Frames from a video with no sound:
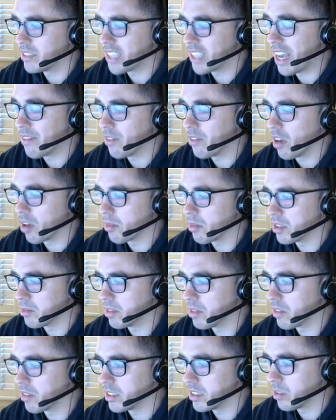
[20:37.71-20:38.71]
volume is a
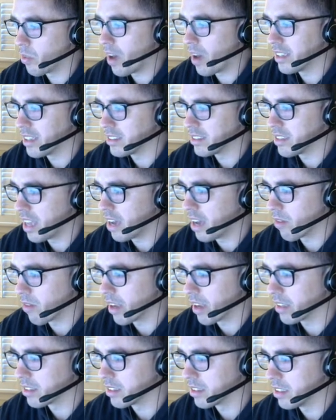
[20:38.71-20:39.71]
big reason why he's not
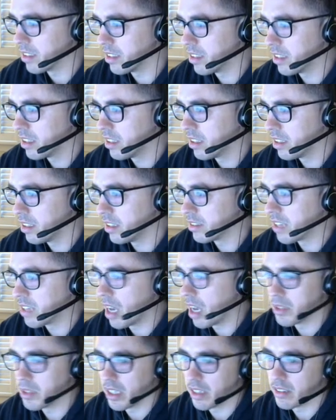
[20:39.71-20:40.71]
ranked in the
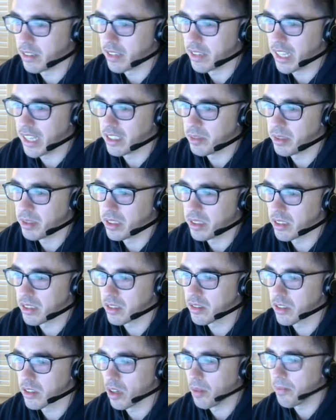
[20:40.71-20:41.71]
top 10 at his
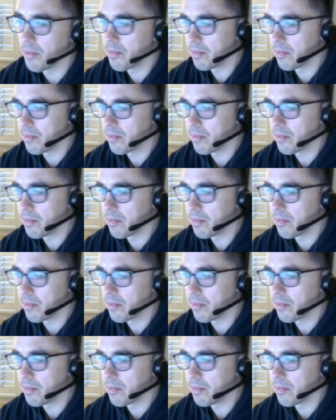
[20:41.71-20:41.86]
position. So,